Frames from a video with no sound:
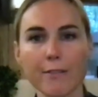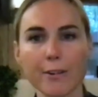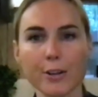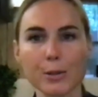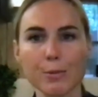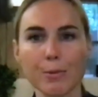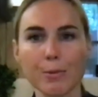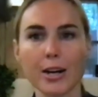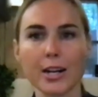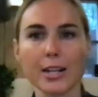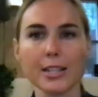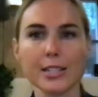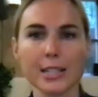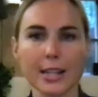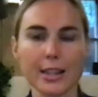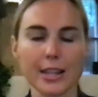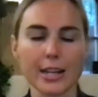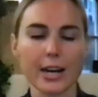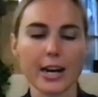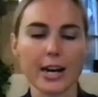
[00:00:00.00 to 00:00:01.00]
of
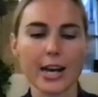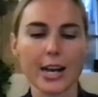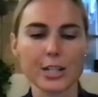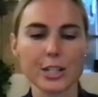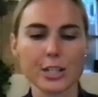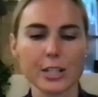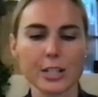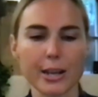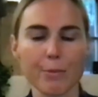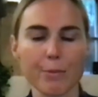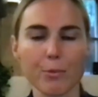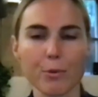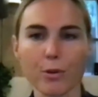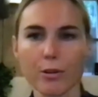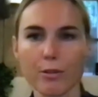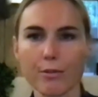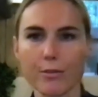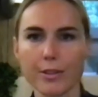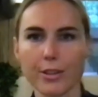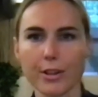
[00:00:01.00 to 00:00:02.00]
respondents said that it actually
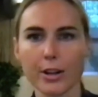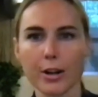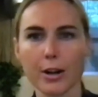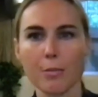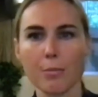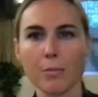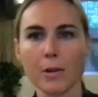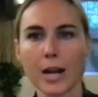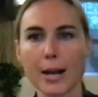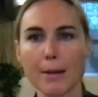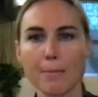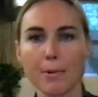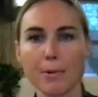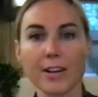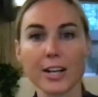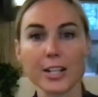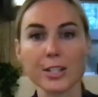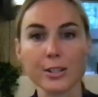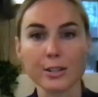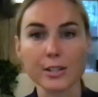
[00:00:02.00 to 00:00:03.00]
improved their uh,
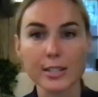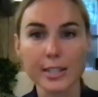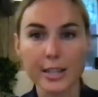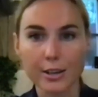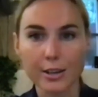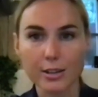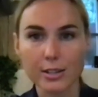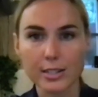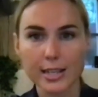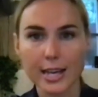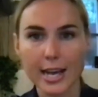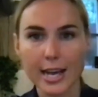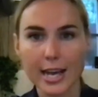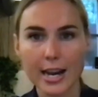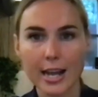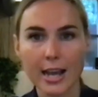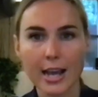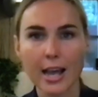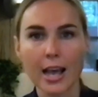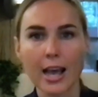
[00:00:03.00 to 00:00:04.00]
professional skill
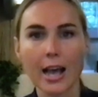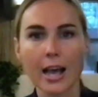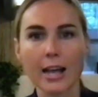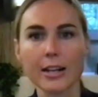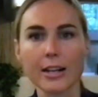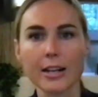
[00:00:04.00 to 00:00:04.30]
set.